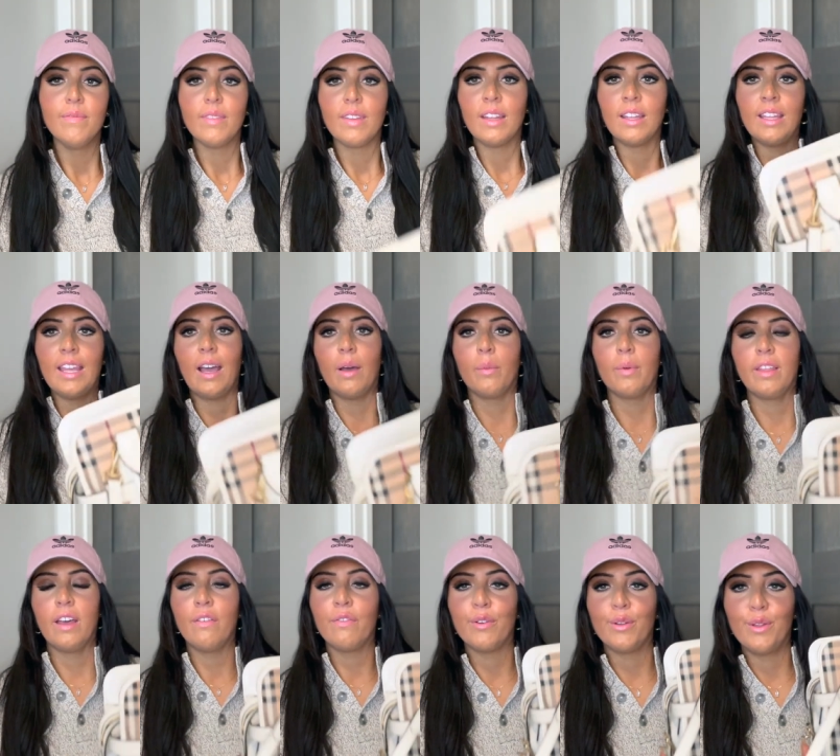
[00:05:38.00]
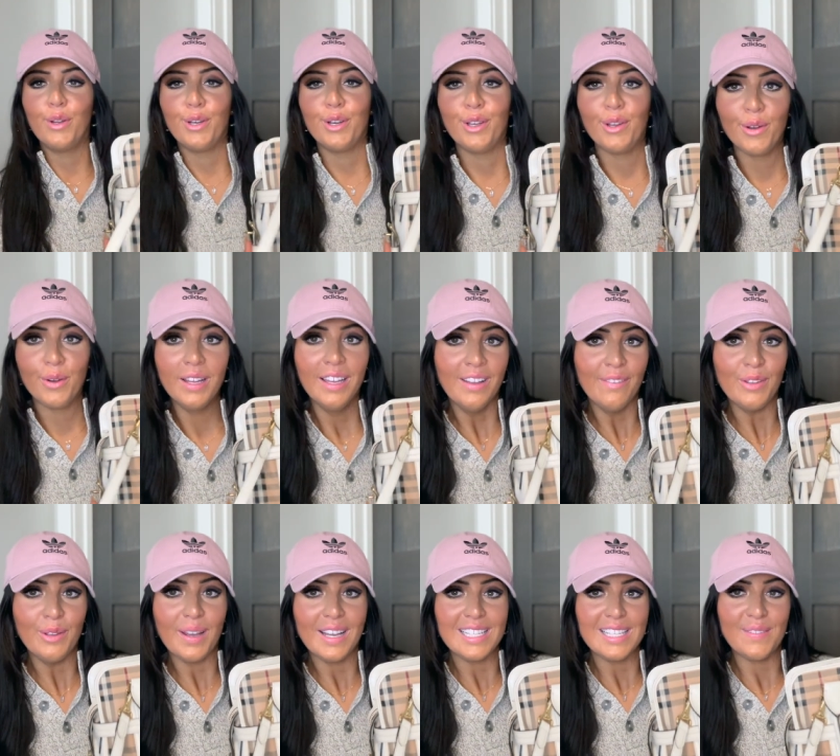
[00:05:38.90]
yeah, without further ado, if
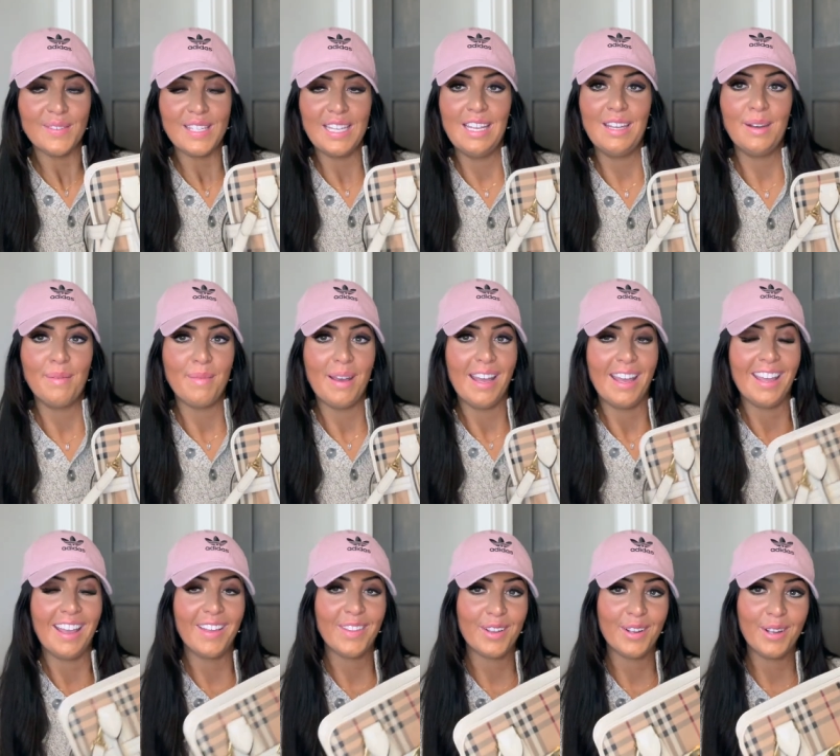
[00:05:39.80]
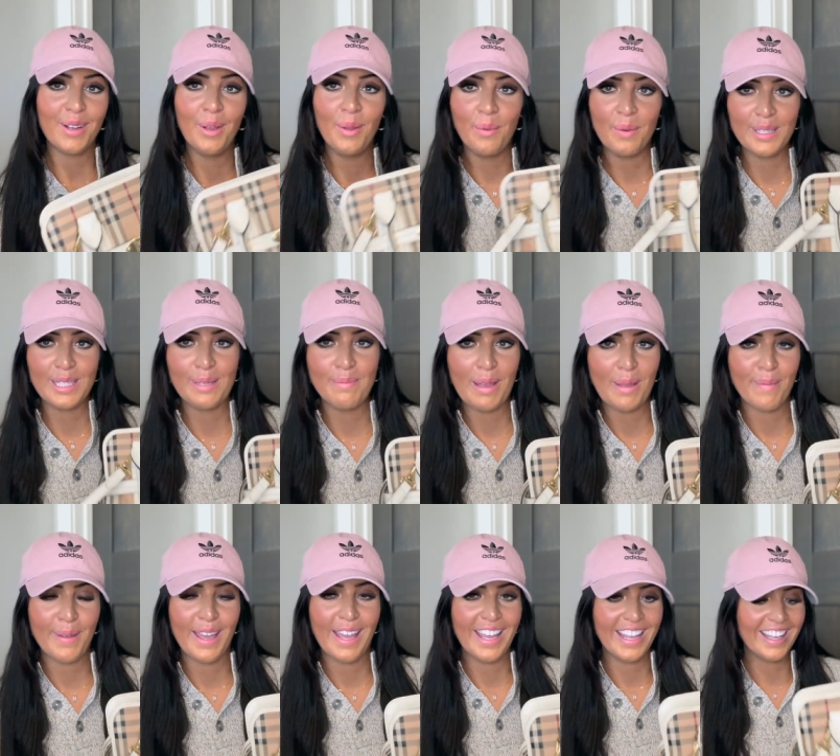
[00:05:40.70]
you guys have seen my other What's in My
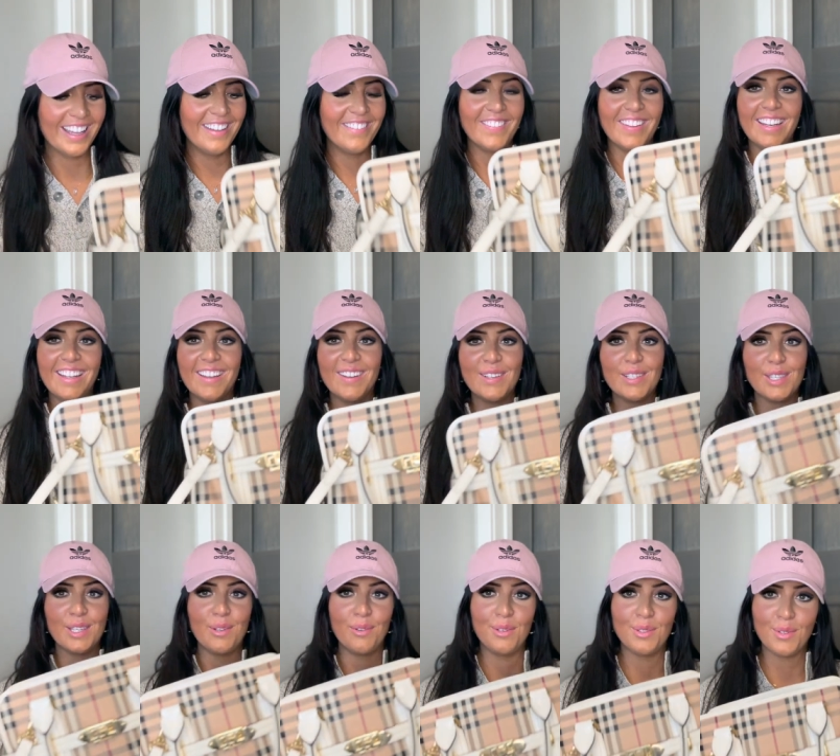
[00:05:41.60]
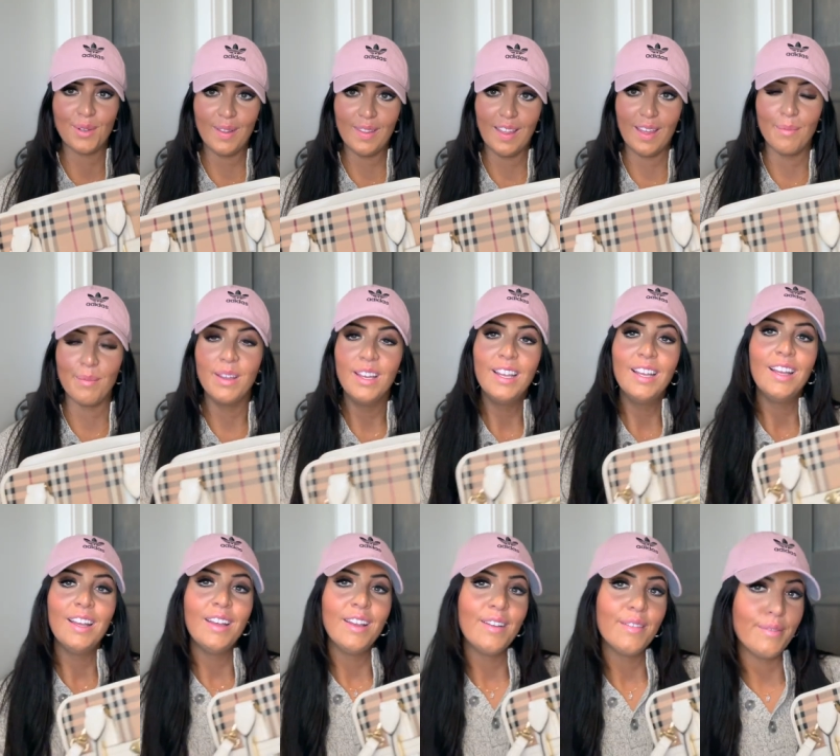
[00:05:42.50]
Bag videos and you enjoy them,
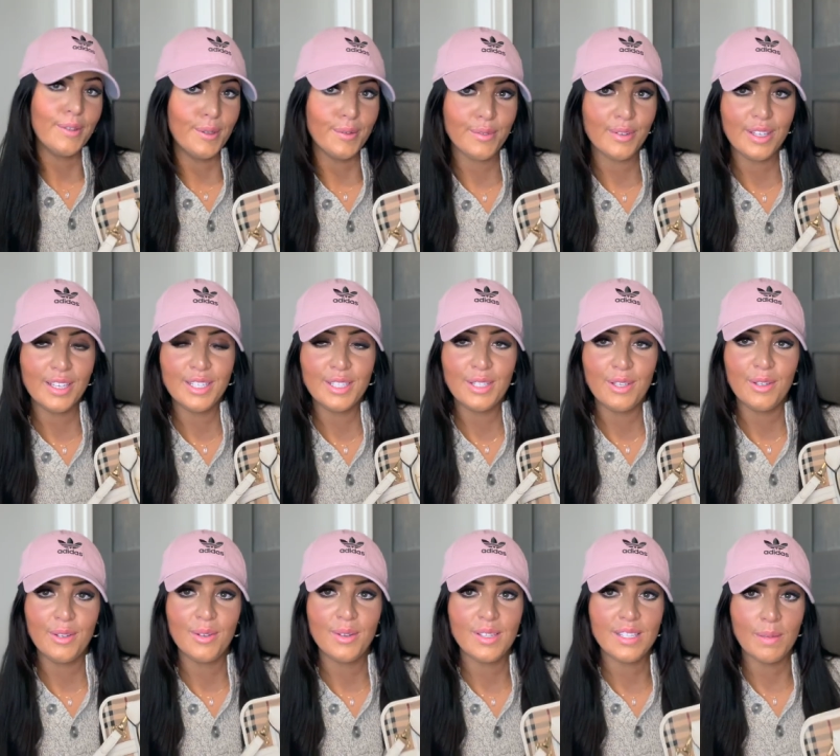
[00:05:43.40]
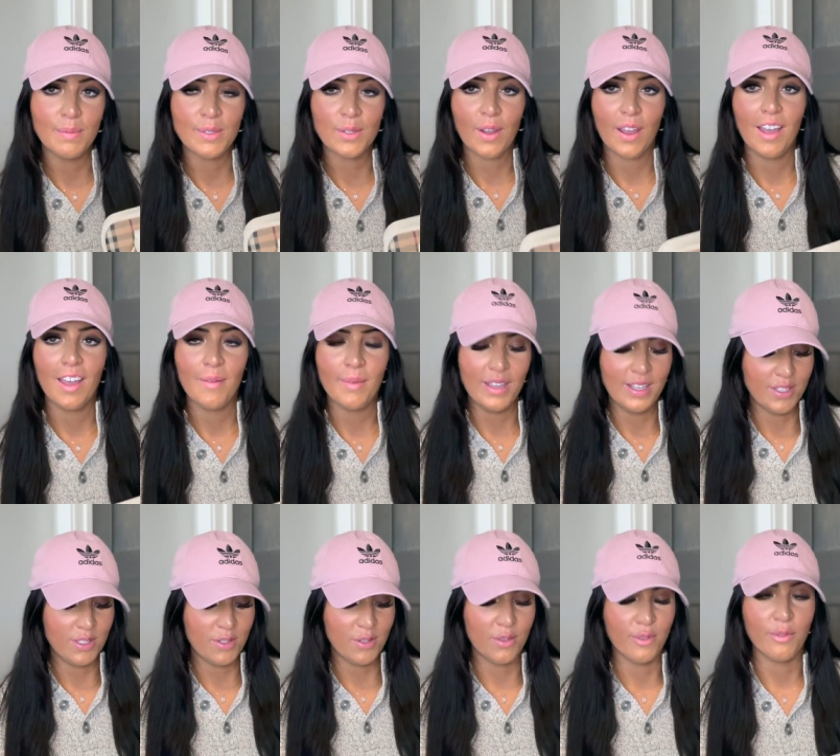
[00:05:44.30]
feel free to subscribe. I
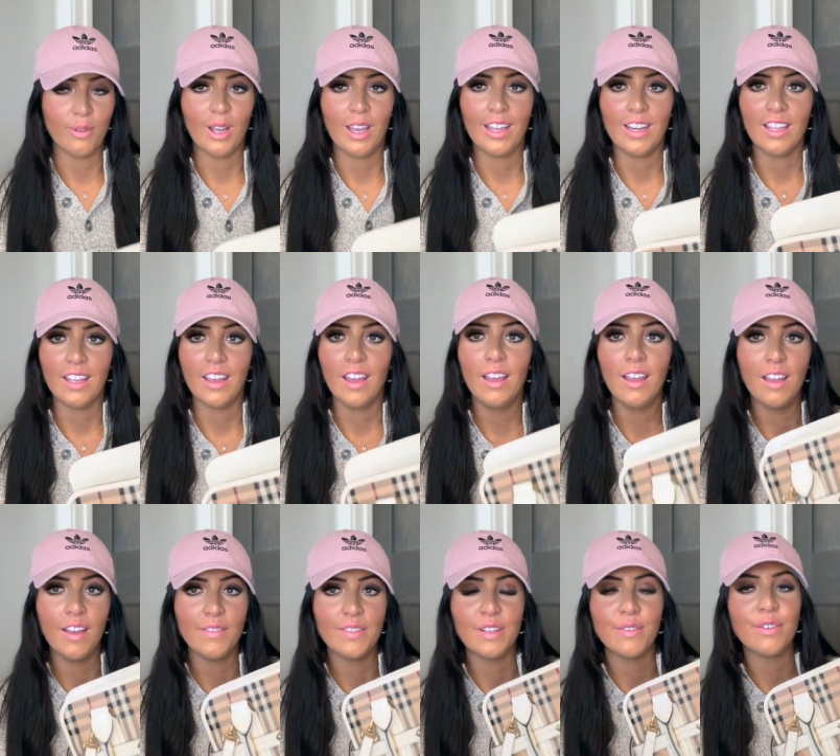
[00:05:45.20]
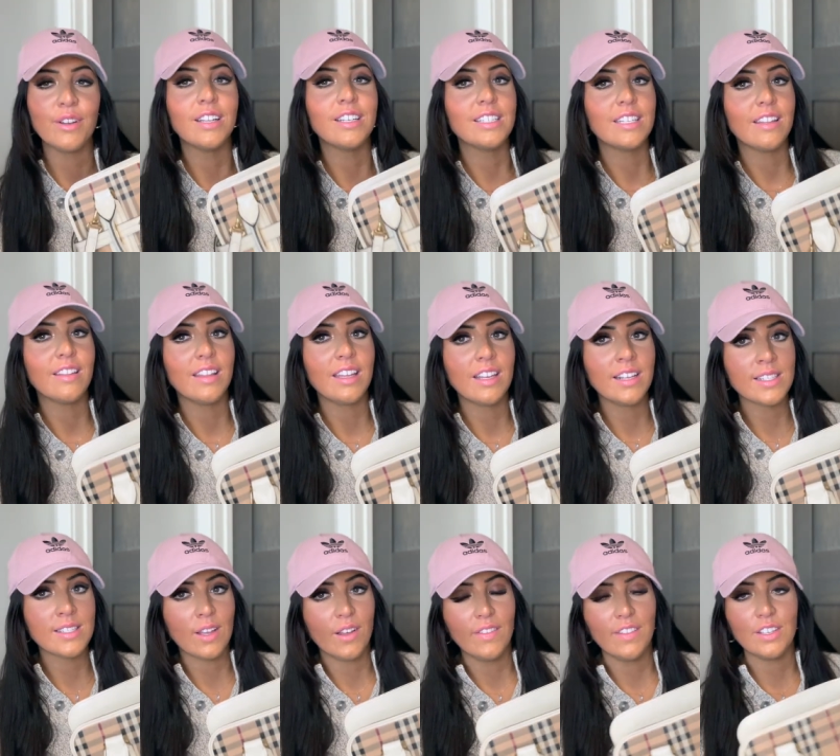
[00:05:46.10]
do a variety of different
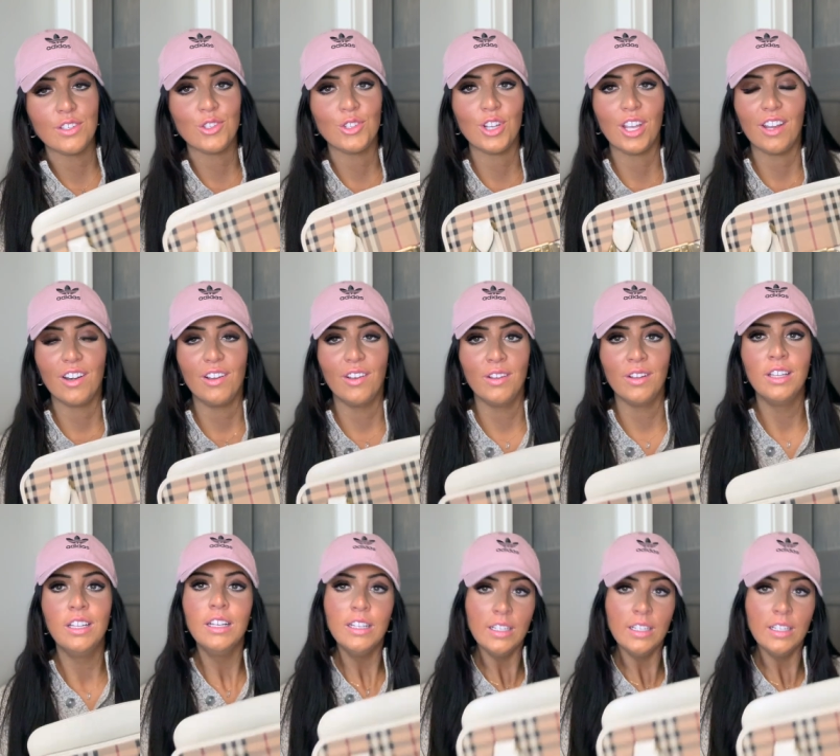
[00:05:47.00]
things on this channel.